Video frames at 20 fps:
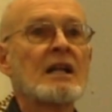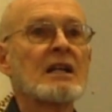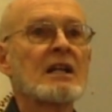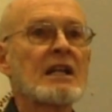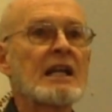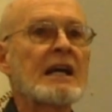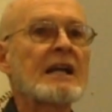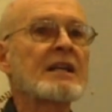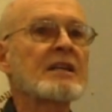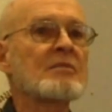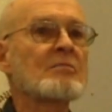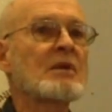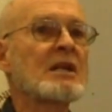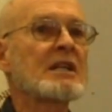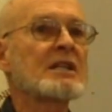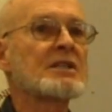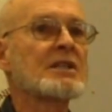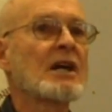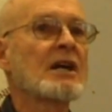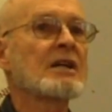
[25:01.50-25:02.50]
Let it
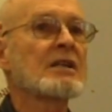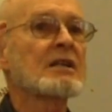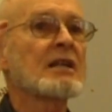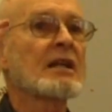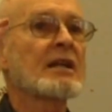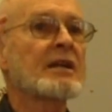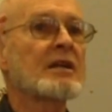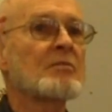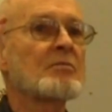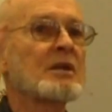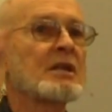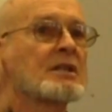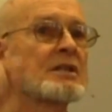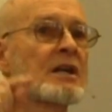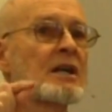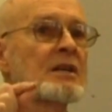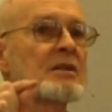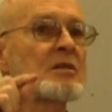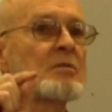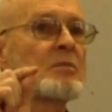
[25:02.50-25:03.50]
be done, let it be
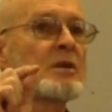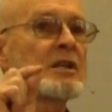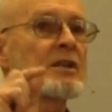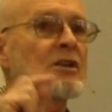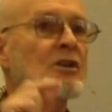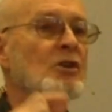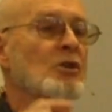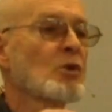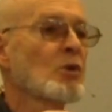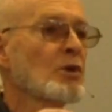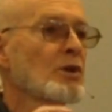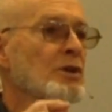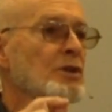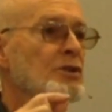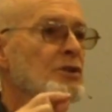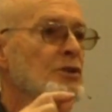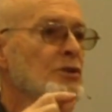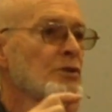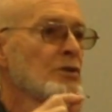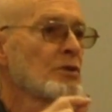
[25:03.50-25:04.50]
done to me
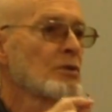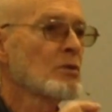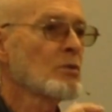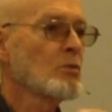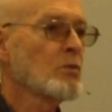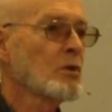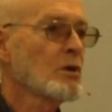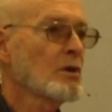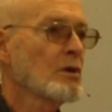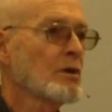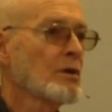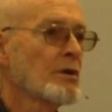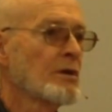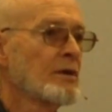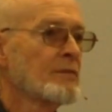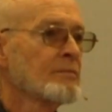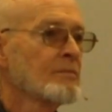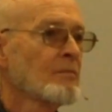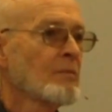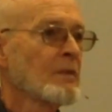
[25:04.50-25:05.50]
according to your word.